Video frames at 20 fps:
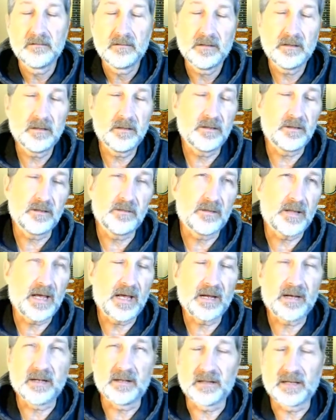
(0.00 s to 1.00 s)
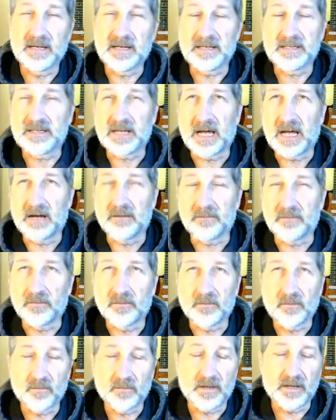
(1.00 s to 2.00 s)
You do that in like a tavern
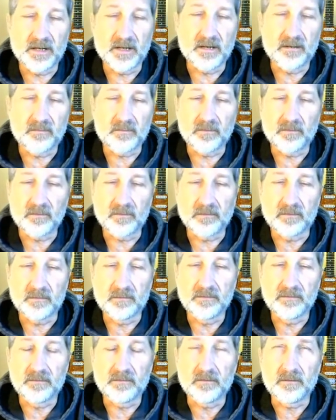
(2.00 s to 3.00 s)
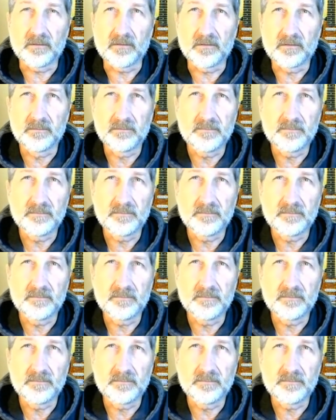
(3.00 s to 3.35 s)
or whatever, or